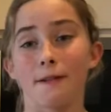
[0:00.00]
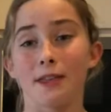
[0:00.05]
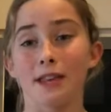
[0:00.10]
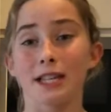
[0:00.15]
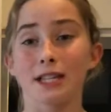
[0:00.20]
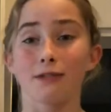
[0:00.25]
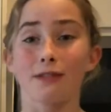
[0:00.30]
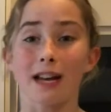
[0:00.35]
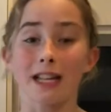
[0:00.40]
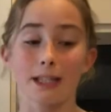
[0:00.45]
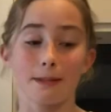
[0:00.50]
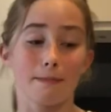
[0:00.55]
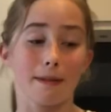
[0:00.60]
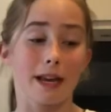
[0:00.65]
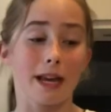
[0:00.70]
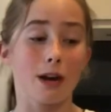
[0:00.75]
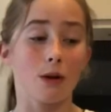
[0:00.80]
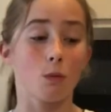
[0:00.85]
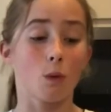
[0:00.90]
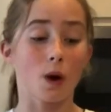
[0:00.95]
this
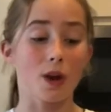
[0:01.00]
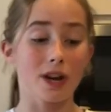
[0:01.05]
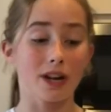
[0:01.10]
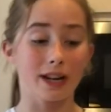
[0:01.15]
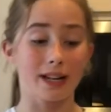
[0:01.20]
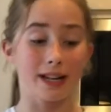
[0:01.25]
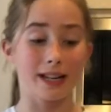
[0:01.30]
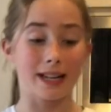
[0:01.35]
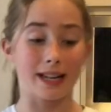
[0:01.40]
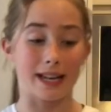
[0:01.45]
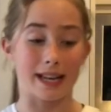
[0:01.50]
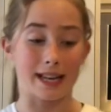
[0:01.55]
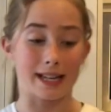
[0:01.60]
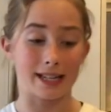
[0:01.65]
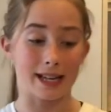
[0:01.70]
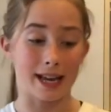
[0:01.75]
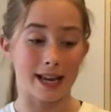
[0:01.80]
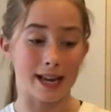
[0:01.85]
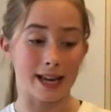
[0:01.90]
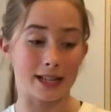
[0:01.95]
recipe, what you're gonna
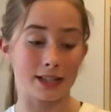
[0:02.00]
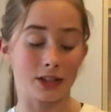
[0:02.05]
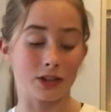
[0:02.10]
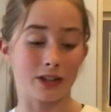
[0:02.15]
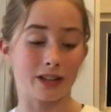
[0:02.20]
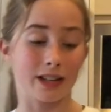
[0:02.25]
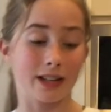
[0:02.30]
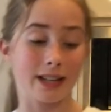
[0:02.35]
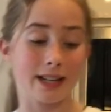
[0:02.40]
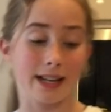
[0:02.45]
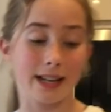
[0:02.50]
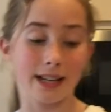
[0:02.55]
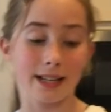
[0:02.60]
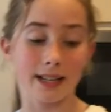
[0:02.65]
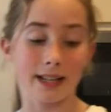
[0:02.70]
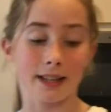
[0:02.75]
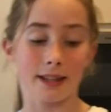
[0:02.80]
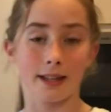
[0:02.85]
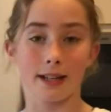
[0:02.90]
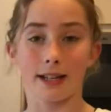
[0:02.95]
need is you're gonna
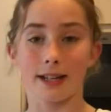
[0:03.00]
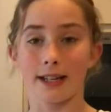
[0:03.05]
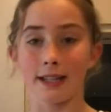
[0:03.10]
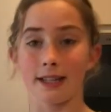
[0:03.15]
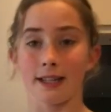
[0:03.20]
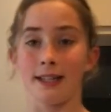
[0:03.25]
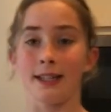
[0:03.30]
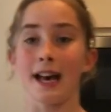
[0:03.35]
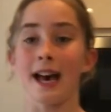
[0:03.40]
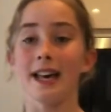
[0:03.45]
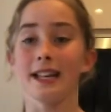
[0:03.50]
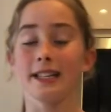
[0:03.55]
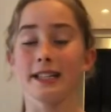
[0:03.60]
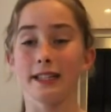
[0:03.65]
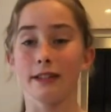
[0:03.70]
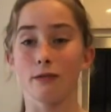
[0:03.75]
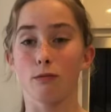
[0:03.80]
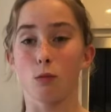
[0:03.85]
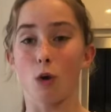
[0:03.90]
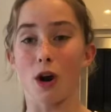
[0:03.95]
need the zest
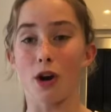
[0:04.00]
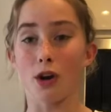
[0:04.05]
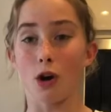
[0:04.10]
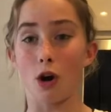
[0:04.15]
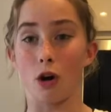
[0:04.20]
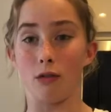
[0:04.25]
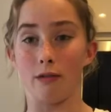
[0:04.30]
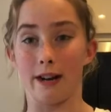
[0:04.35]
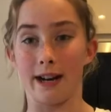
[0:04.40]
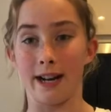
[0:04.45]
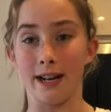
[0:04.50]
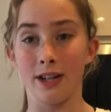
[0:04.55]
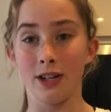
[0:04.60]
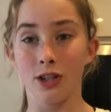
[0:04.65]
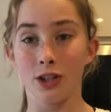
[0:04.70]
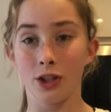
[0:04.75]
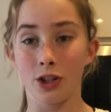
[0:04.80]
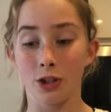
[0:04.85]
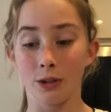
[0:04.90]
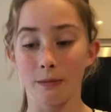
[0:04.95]
of one
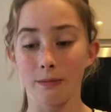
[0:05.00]
orange,